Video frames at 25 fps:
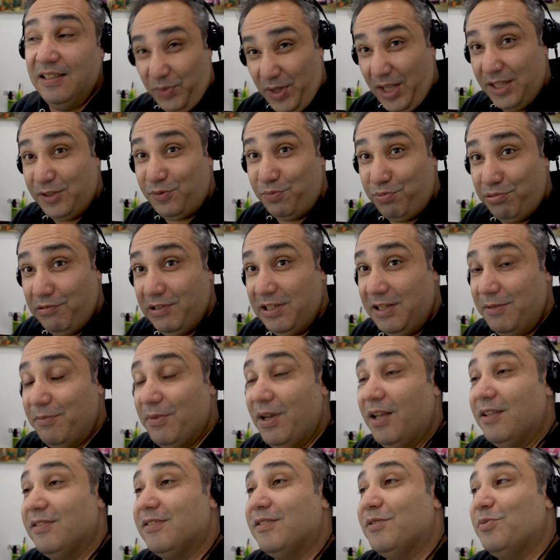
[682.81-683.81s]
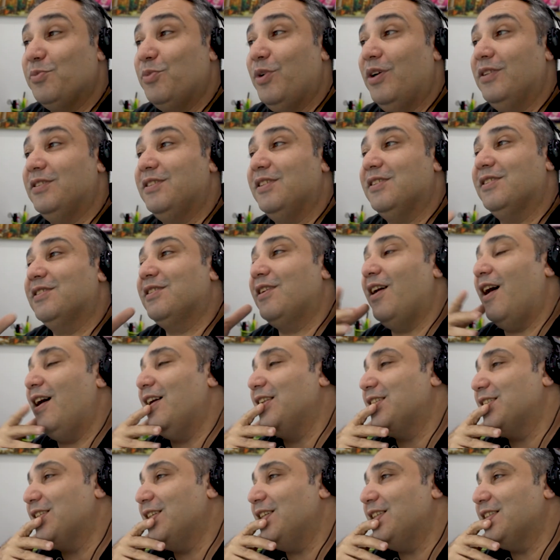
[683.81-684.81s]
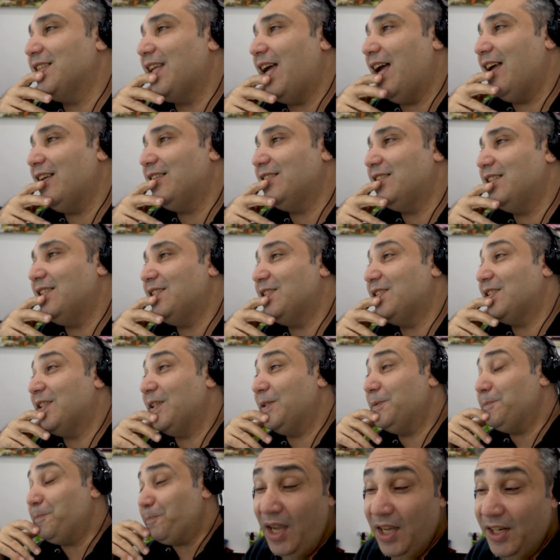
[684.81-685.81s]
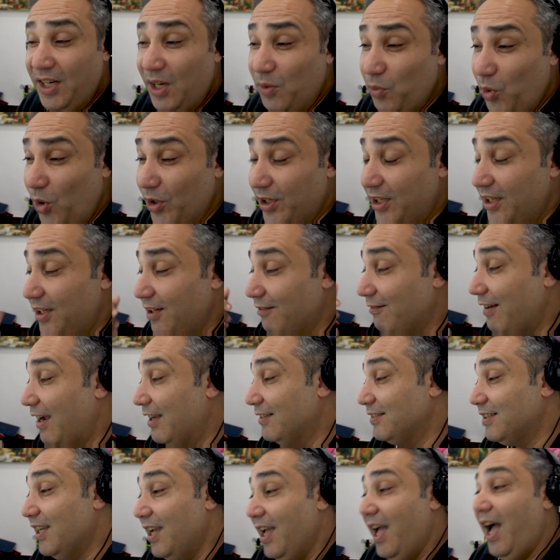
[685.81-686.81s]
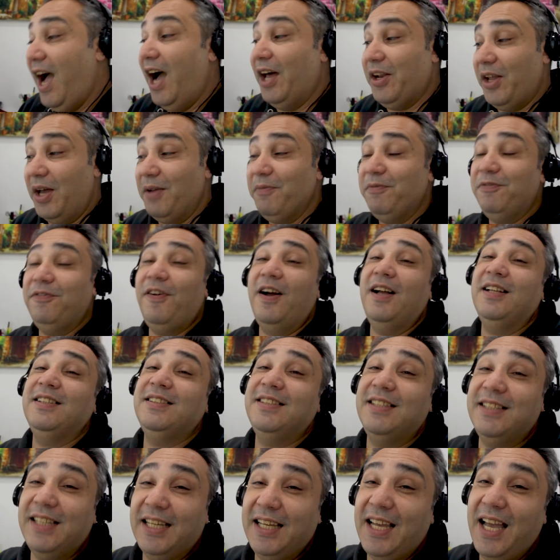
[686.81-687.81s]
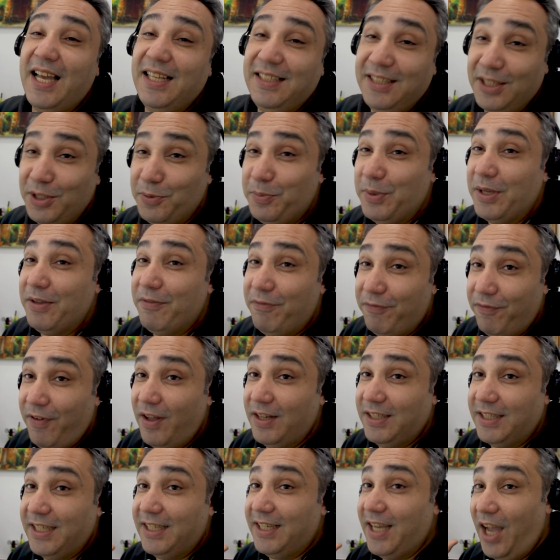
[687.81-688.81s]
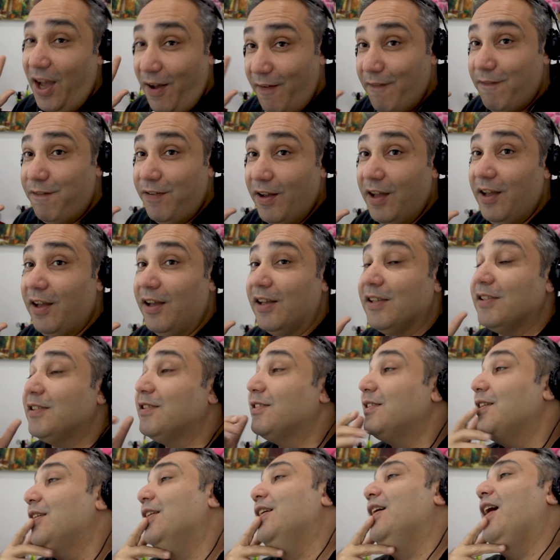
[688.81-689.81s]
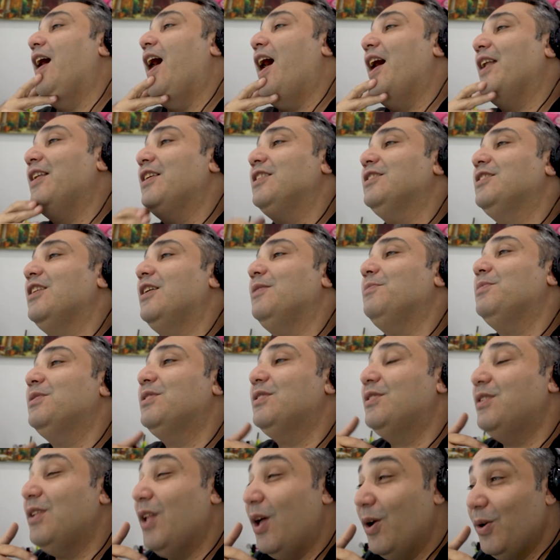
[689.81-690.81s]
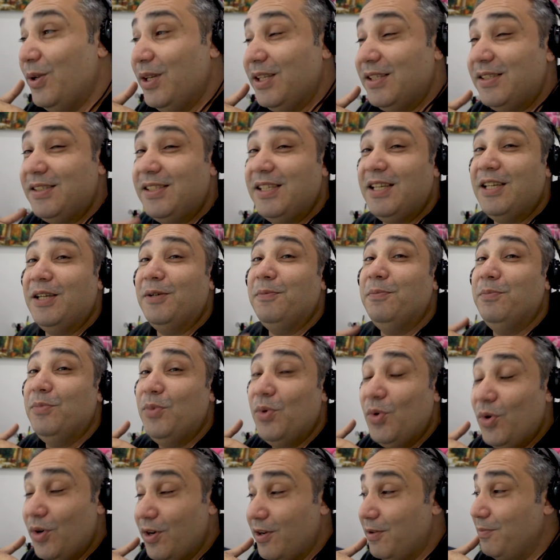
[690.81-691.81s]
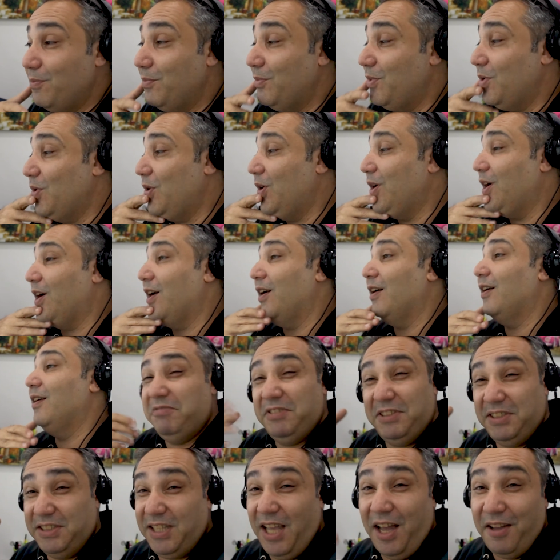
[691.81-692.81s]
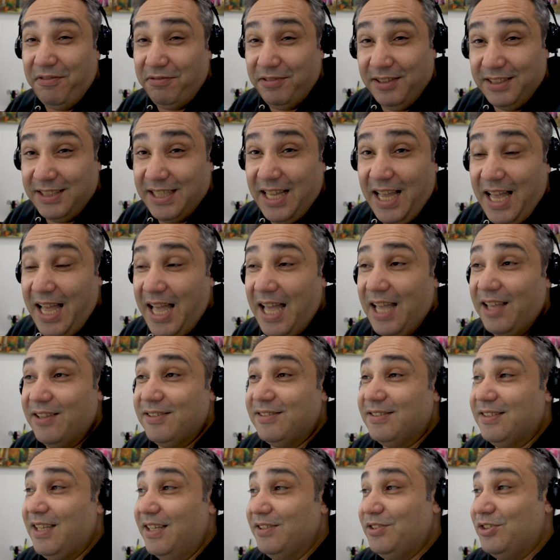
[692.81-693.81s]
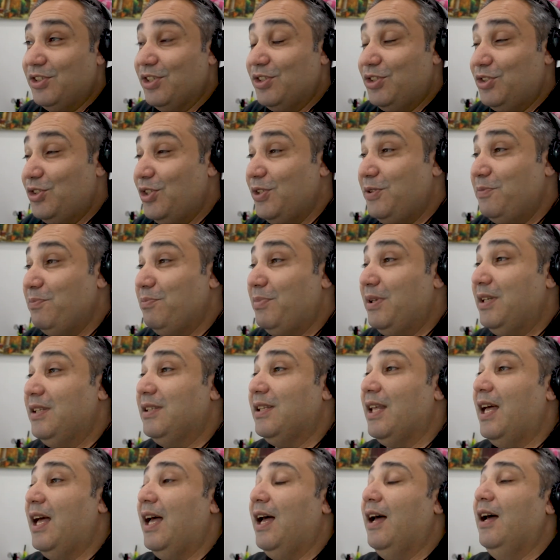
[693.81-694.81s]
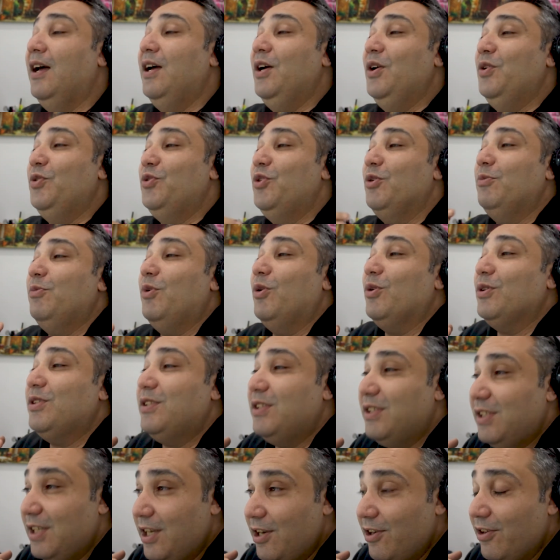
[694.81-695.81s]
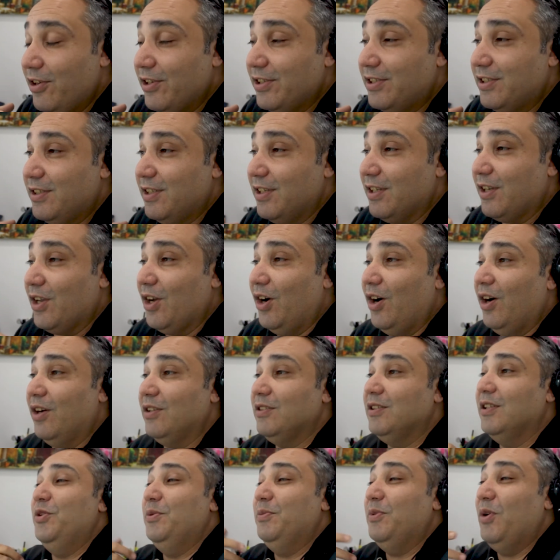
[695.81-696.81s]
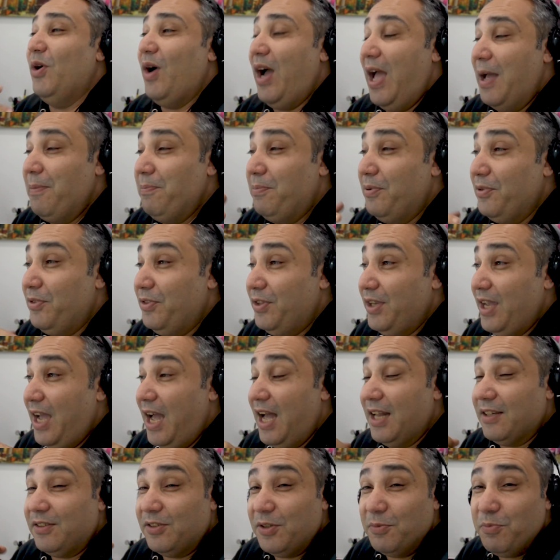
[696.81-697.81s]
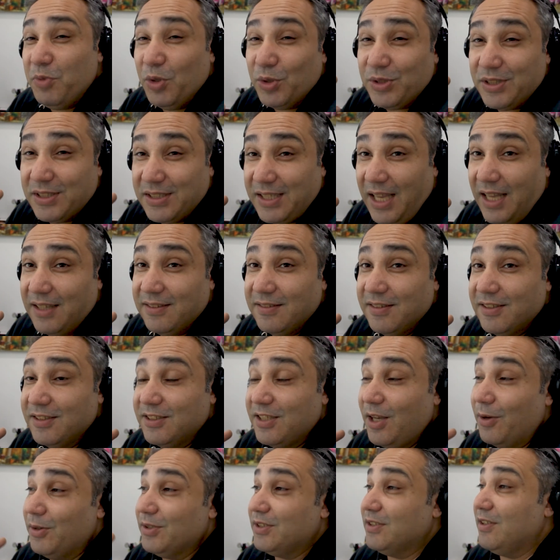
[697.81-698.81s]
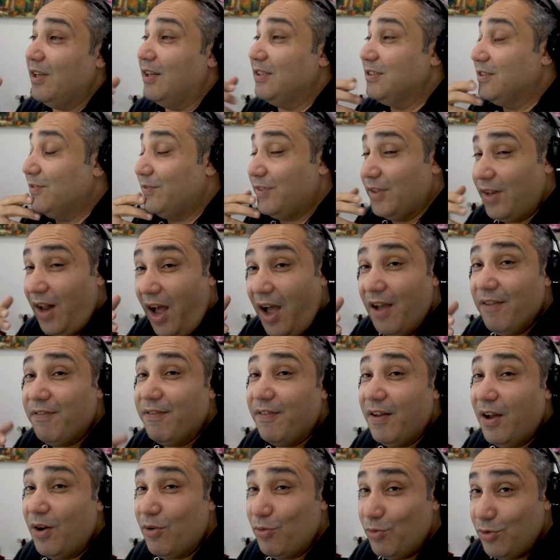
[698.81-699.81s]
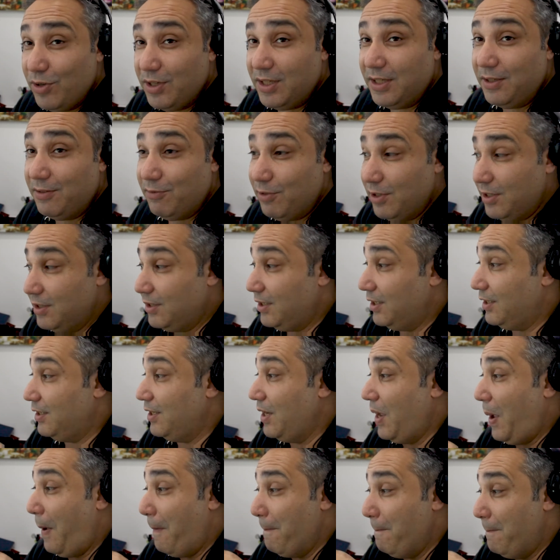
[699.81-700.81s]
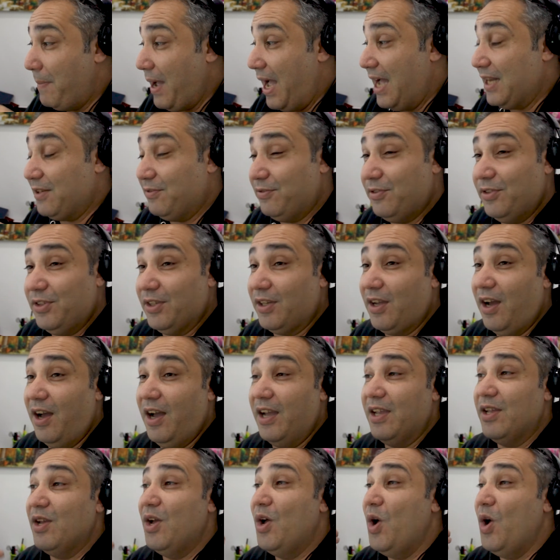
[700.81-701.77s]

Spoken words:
That's pretty much what this guy turned the house into. And I'm walking around and I'm finding it a little bit funny at first. And as I'm slowly seeing more and more stuff in that house that just shouldn't be there, the more serious it got, the more empathy I had, the more sadness I was starting to feel. I felt really, really bad for the guy.